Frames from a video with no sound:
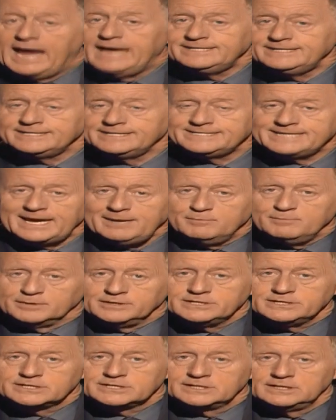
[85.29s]

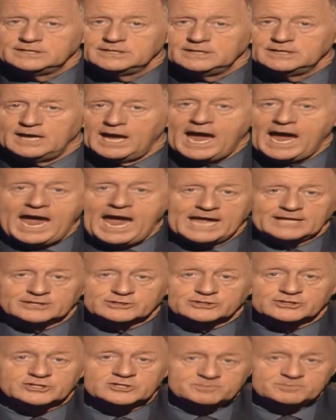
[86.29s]
entertainment,
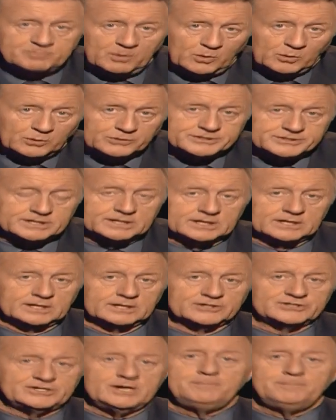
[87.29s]
and sport.
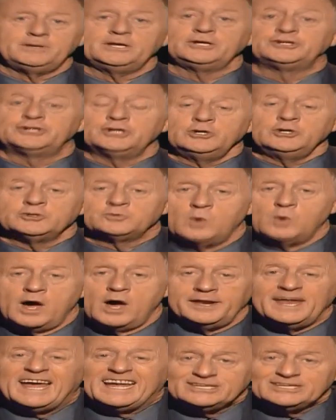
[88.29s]
Simply choose
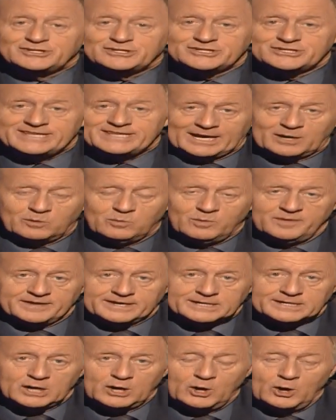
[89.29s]
one and stick with
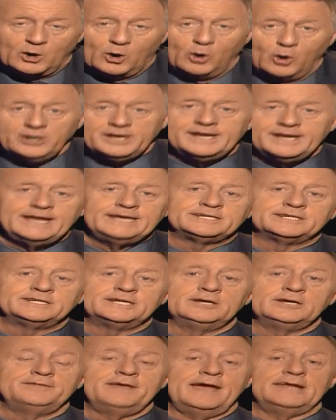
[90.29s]
it. All you need to
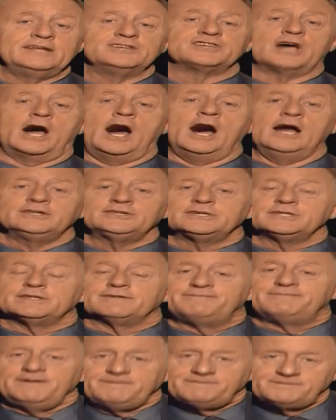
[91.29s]
do then is answer
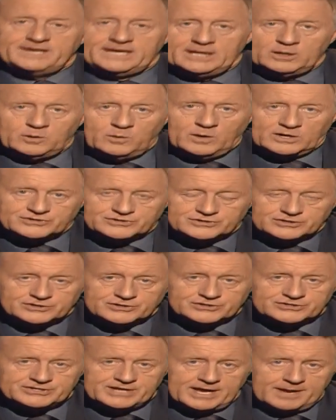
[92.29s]
the 15
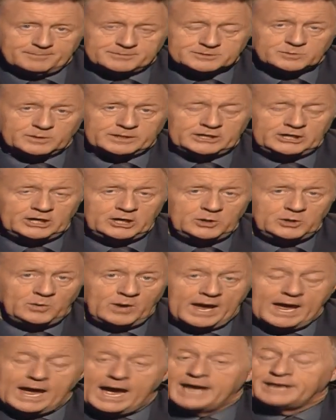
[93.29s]
questions that stand between
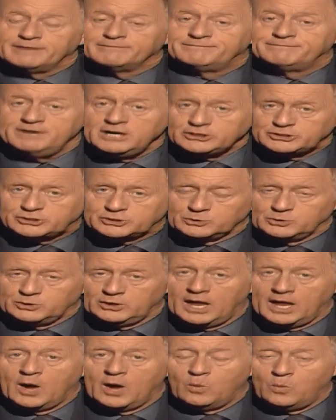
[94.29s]
you and a
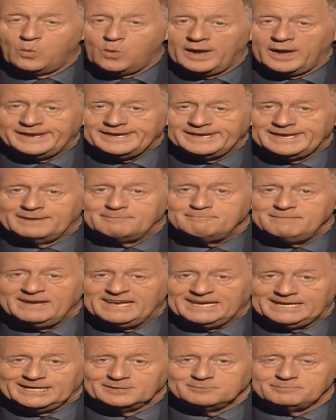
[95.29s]
virtual £1
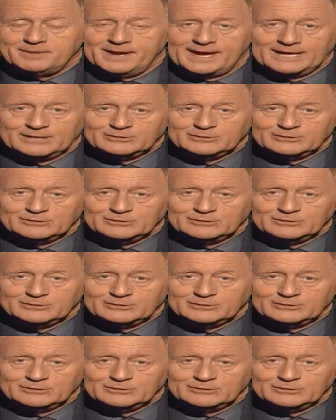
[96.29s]
million.